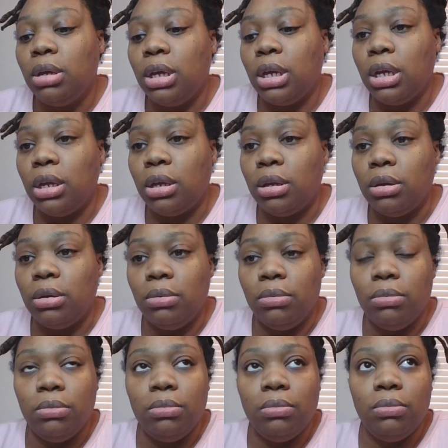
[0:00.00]
and
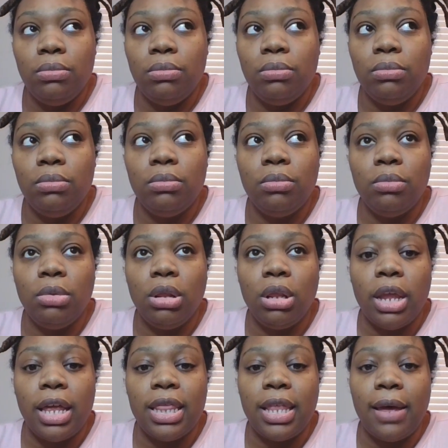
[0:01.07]

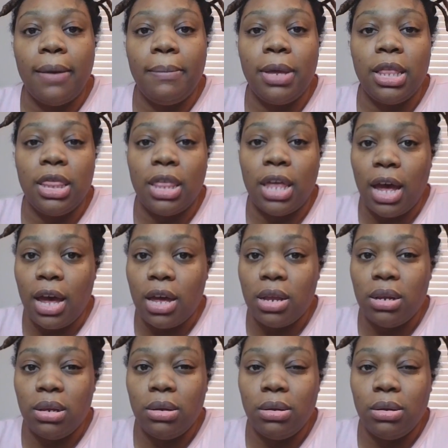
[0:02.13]
let that be that?